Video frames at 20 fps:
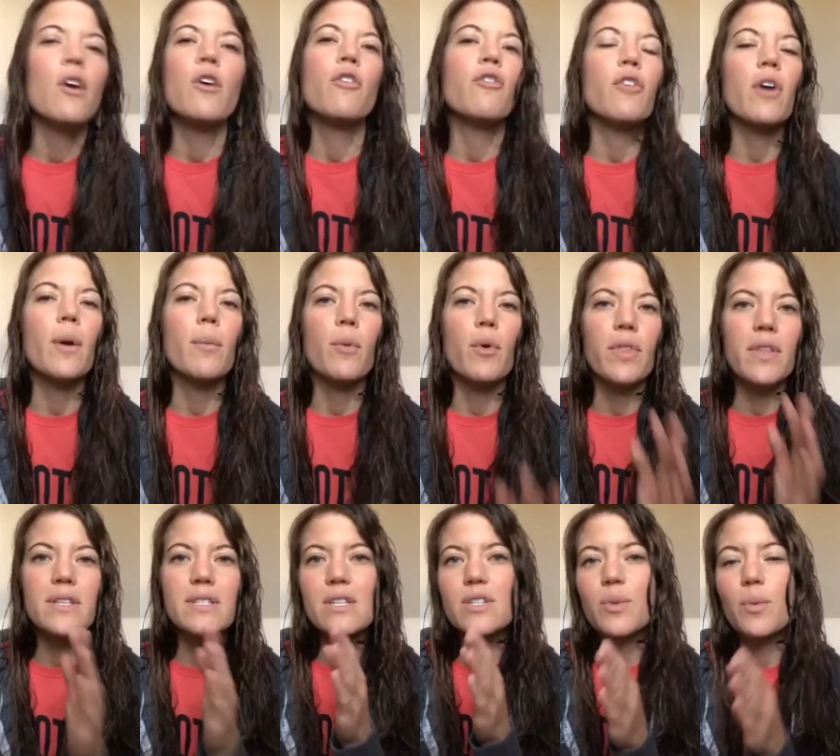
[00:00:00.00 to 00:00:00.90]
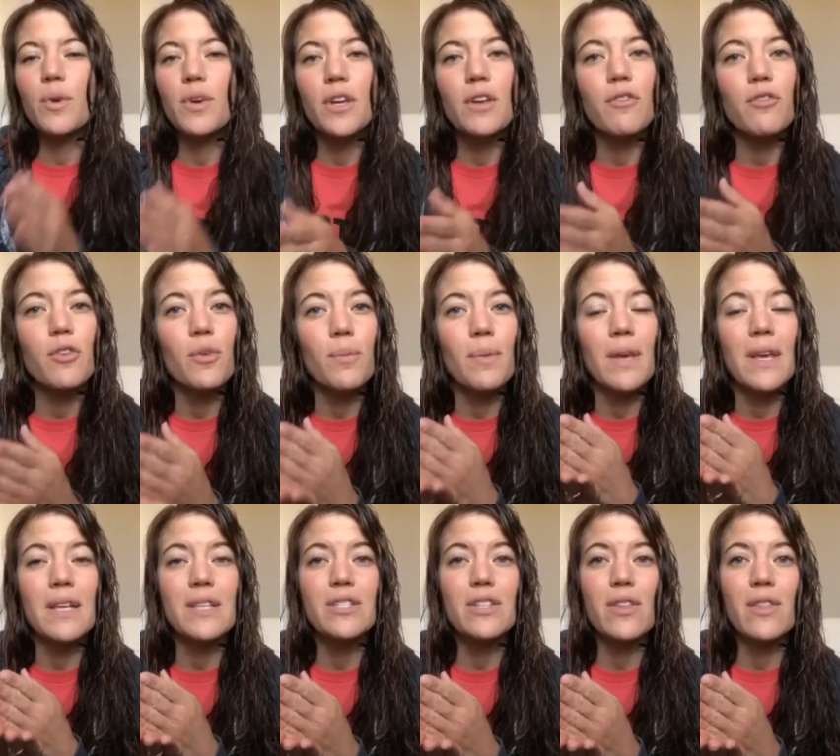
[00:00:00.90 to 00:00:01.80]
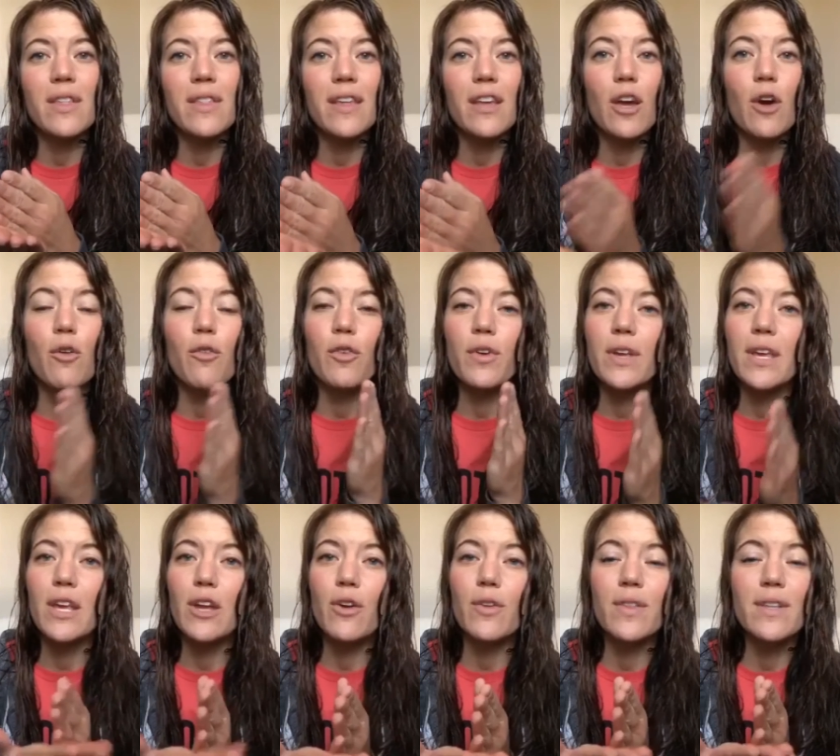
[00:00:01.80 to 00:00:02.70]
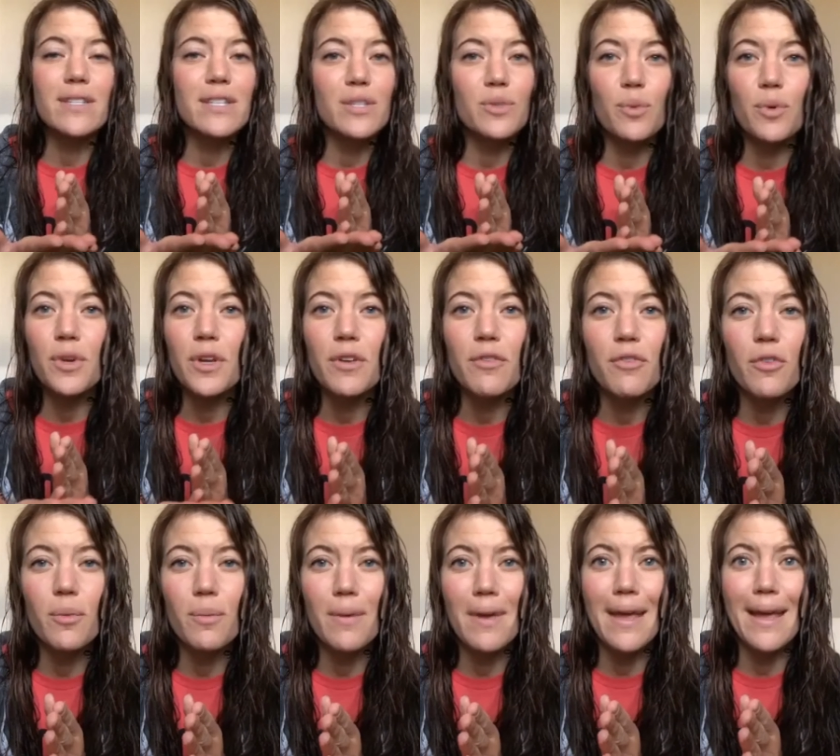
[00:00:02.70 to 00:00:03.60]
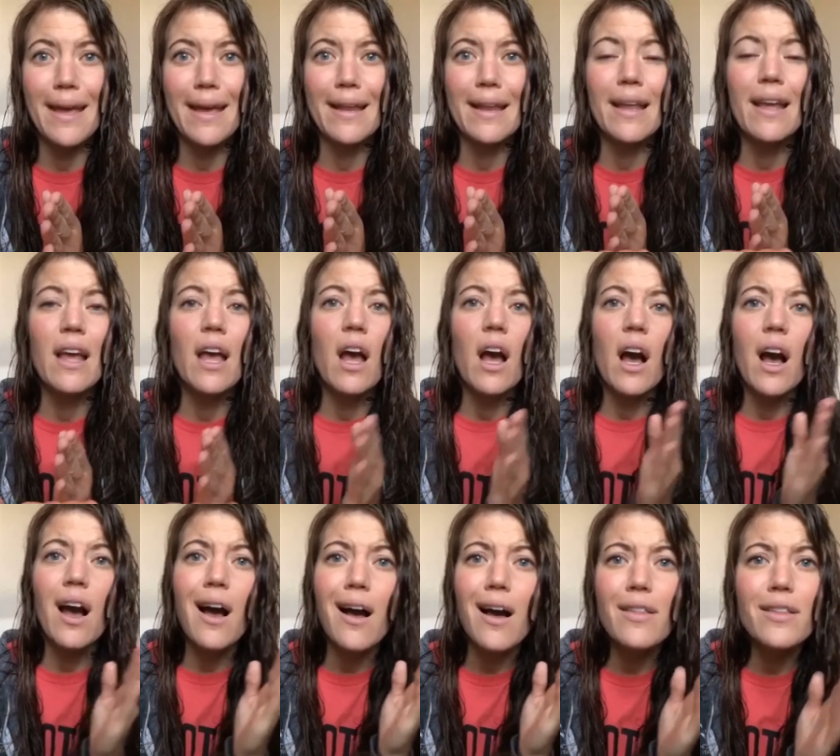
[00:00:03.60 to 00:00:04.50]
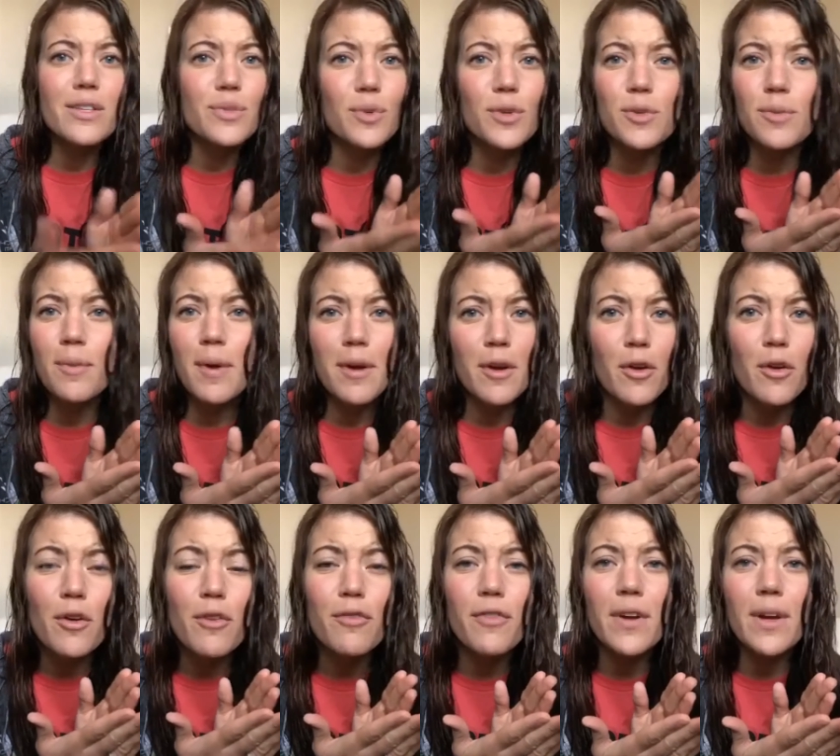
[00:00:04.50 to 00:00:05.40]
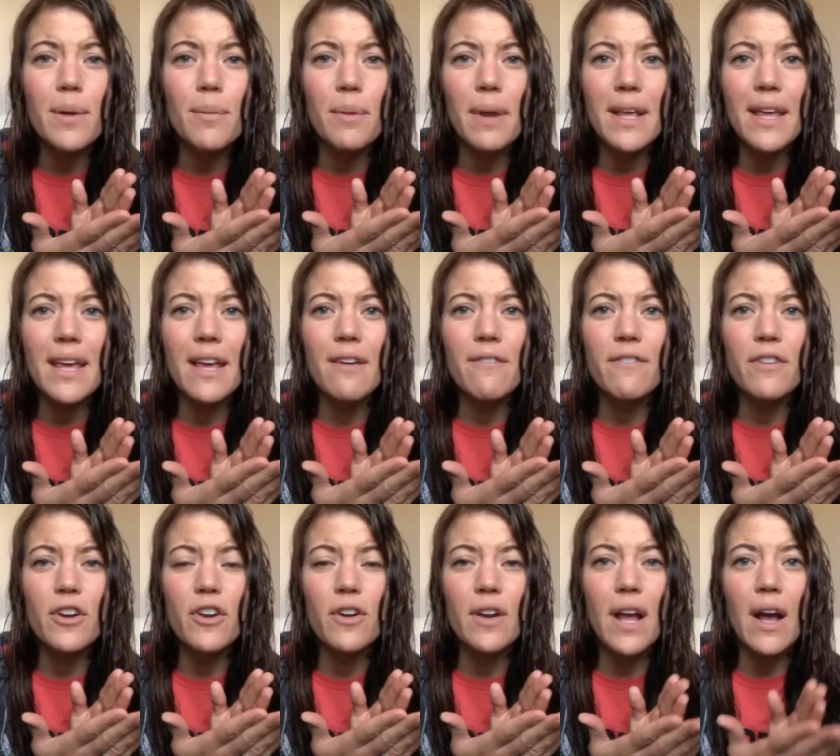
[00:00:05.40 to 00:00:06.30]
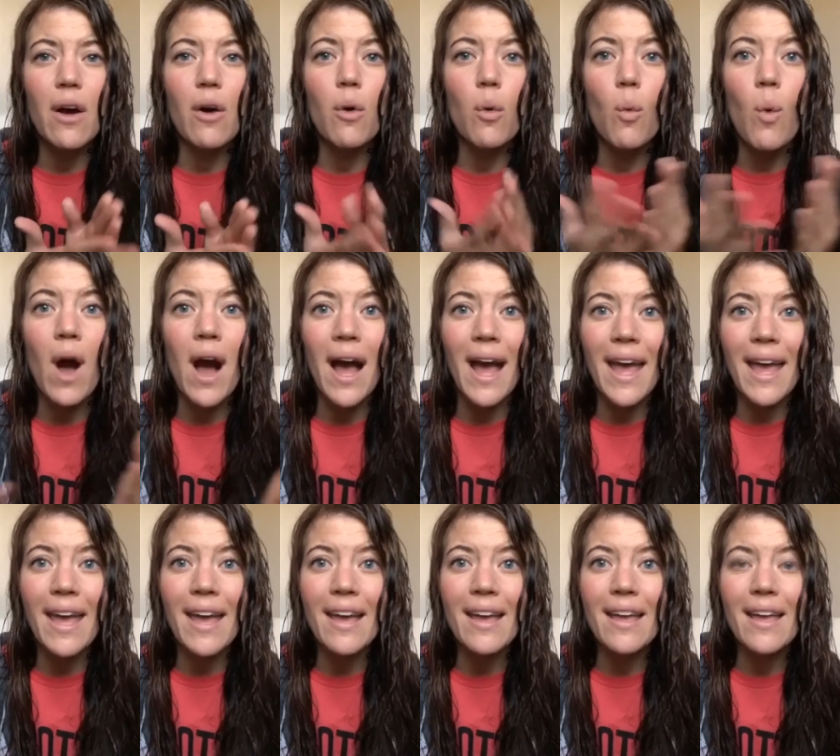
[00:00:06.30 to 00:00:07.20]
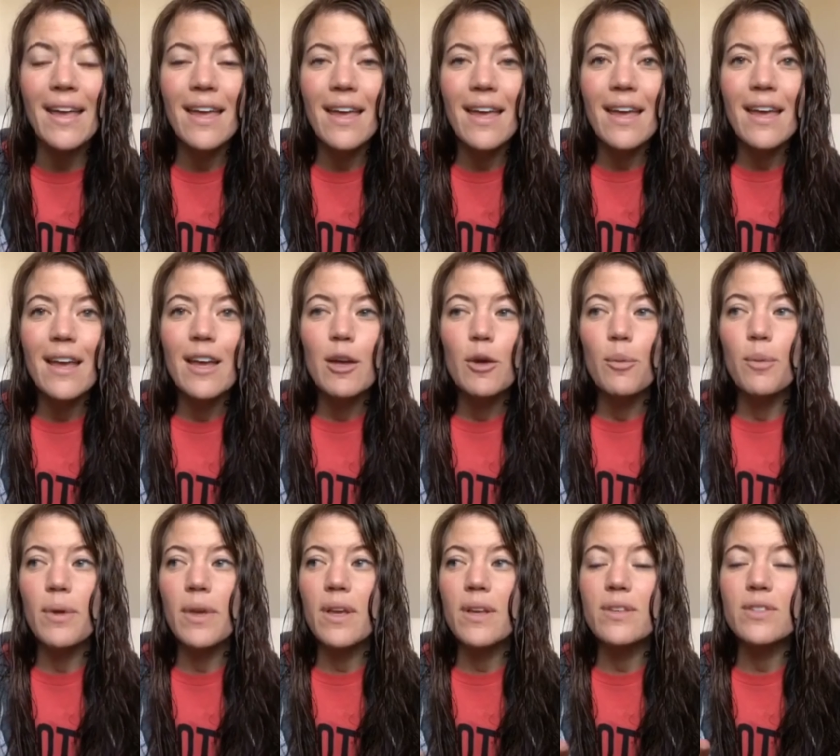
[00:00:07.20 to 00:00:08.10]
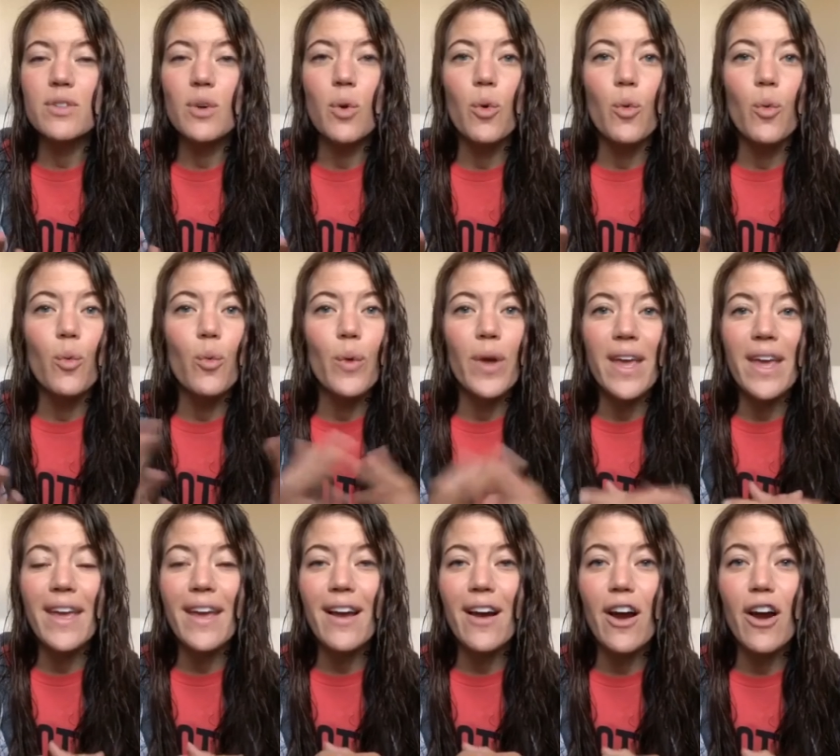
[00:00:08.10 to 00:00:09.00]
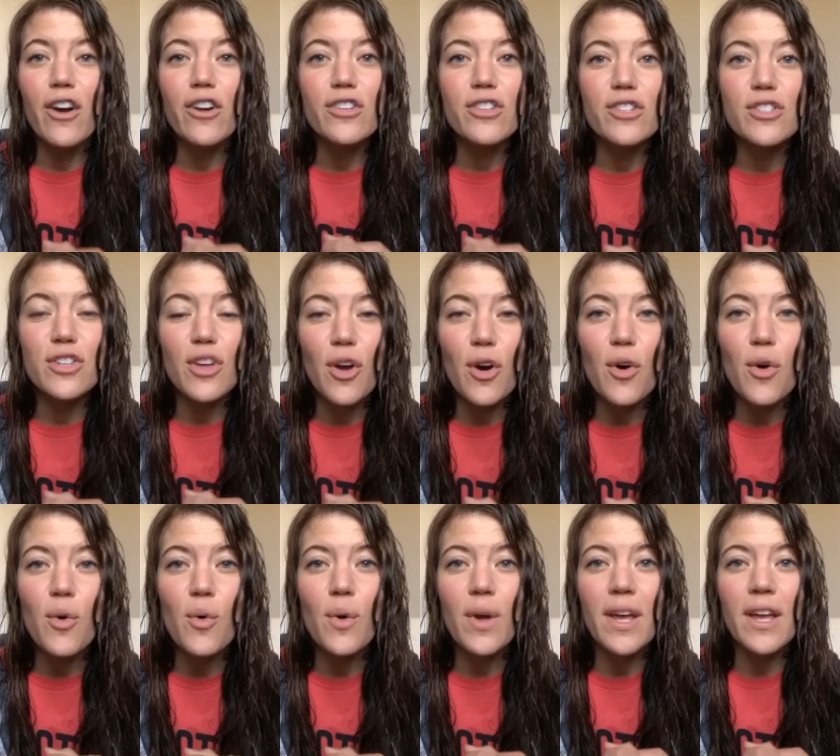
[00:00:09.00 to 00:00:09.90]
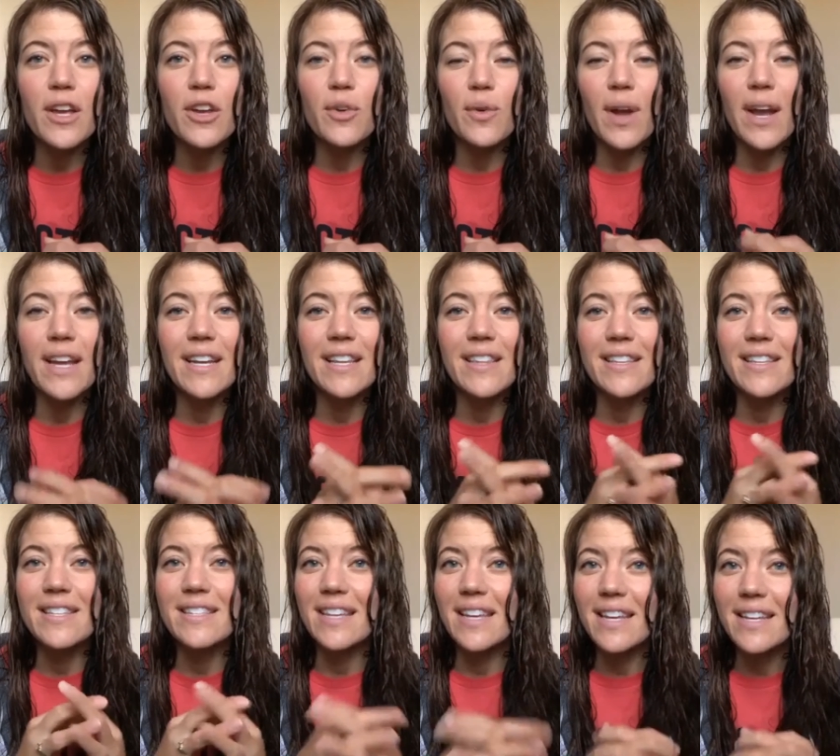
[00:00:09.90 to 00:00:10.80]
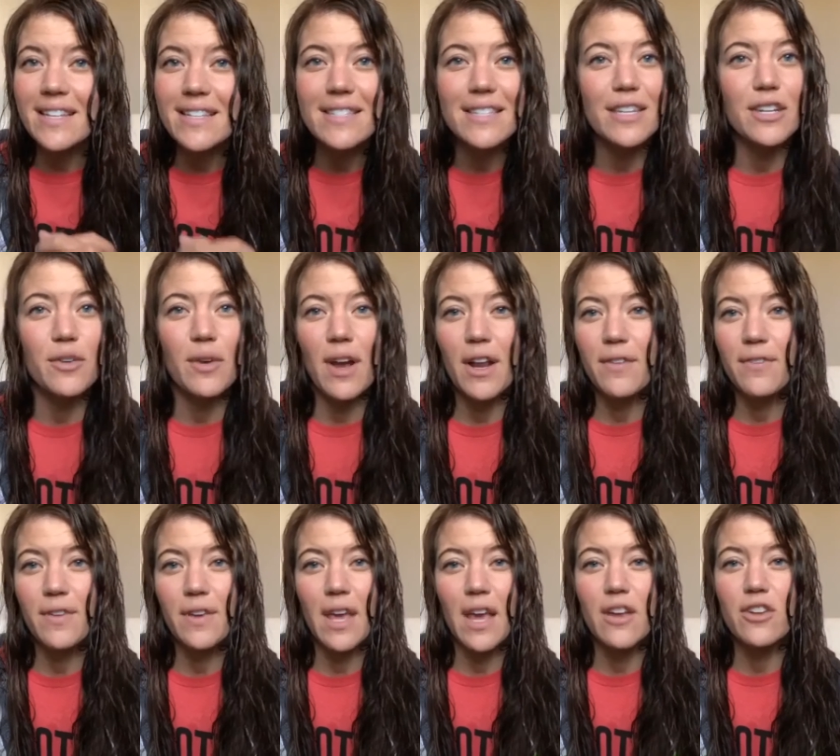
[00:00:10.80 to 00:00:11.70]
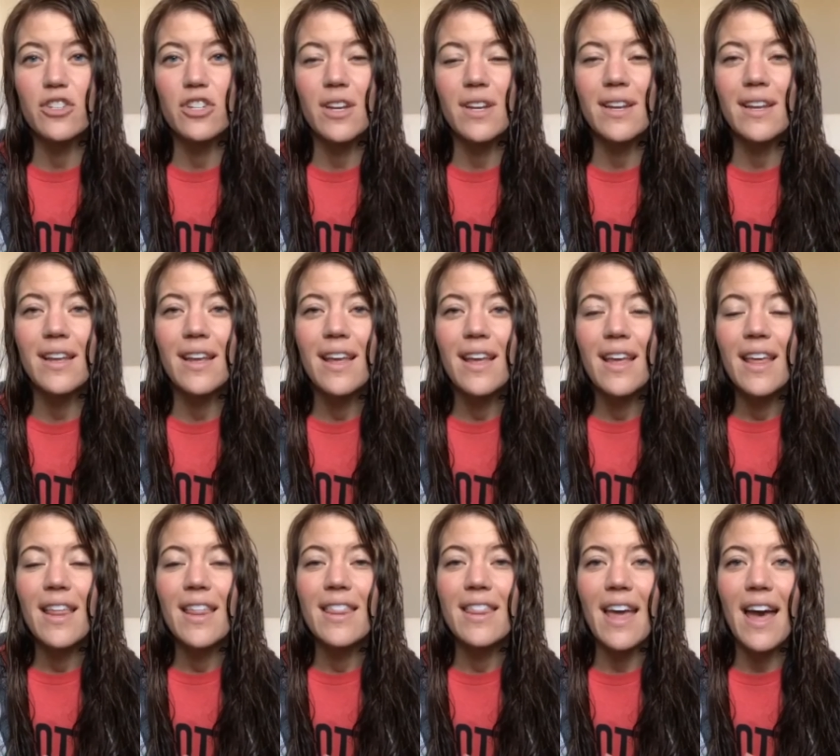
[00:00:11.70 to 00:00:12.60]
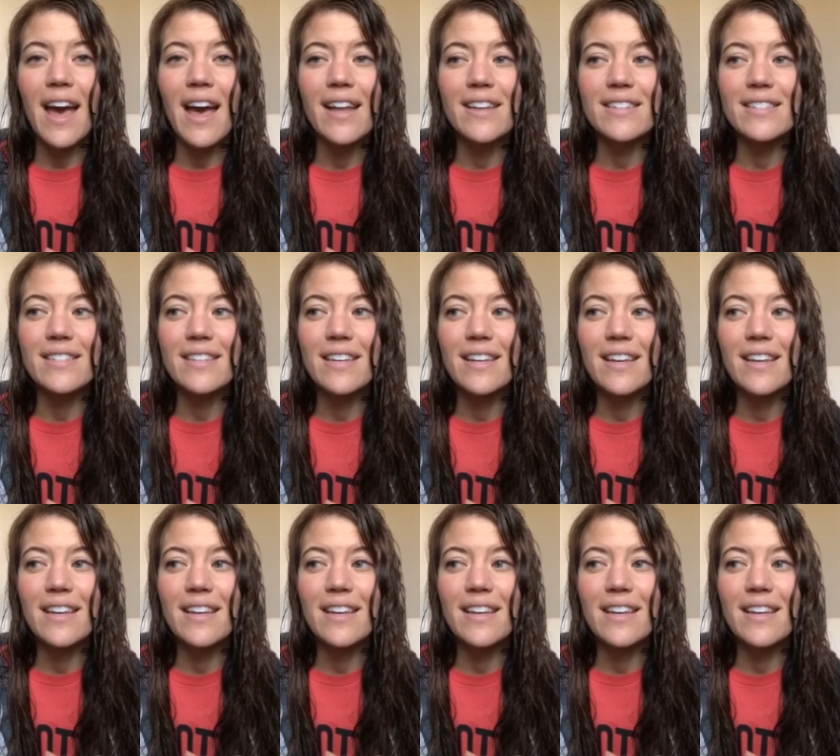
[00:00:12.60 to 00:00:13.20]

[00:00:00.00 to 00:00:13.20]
from, well, this isn't working for me. So then they go over here and this isn't working for me. And, ah, oh, this worked for my girlfriend, but I can't figure it out. Why? Because we are so ingrained in this instant gratification that